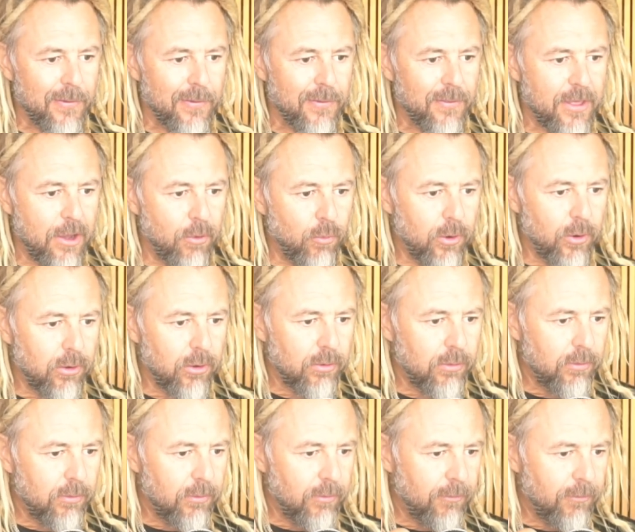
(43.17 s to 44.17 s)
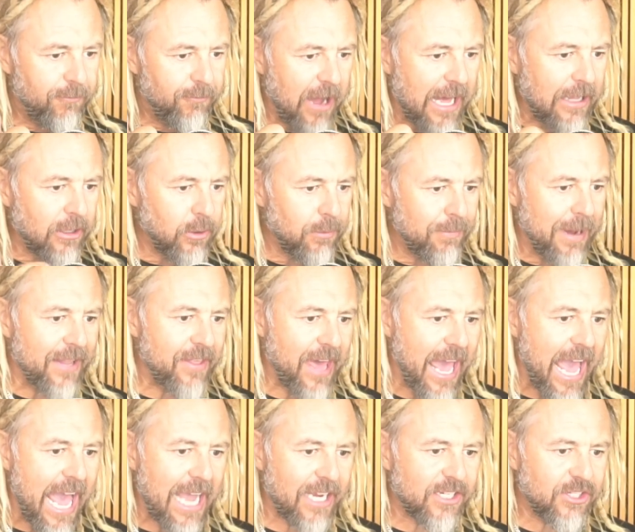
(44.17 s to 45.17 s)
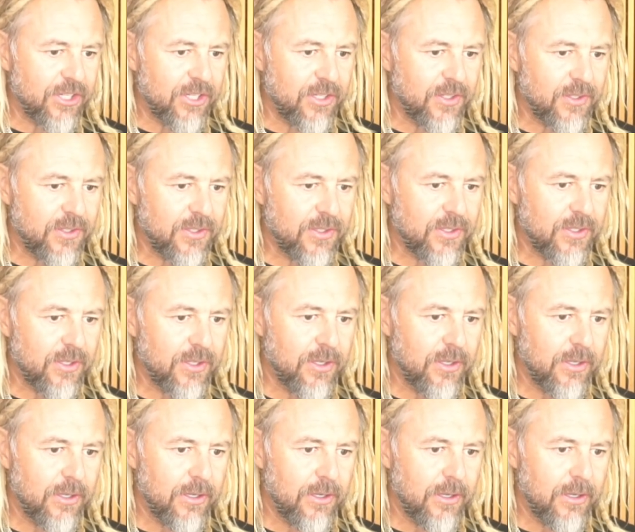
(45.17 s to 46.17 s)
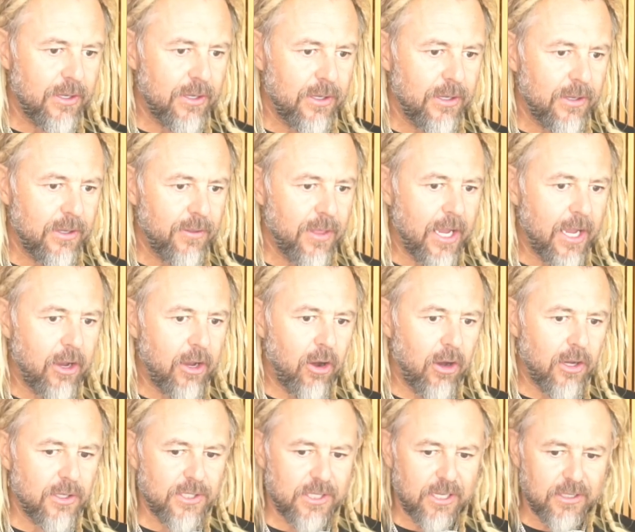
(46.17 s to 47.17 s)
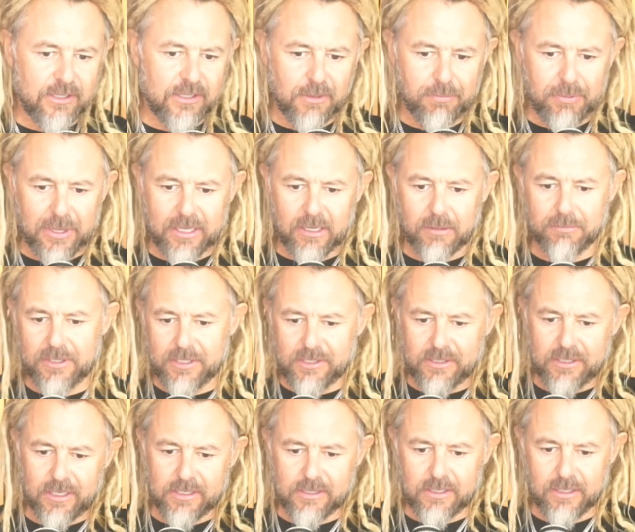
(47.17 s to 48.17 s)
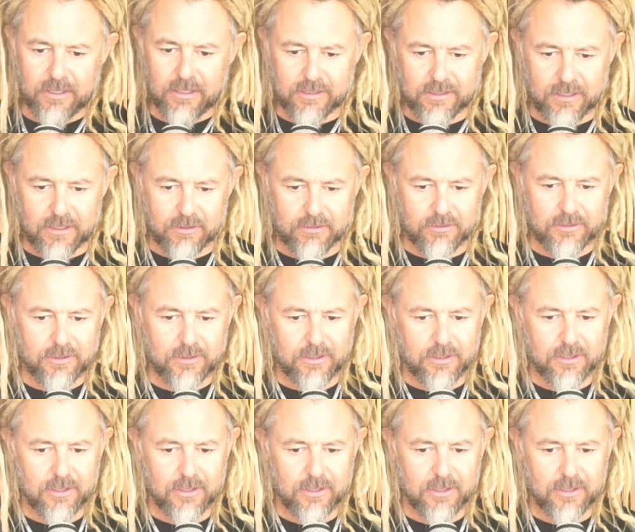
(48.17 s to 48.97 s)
that were followed by the actions that caused us to pick up the sticks and the stones?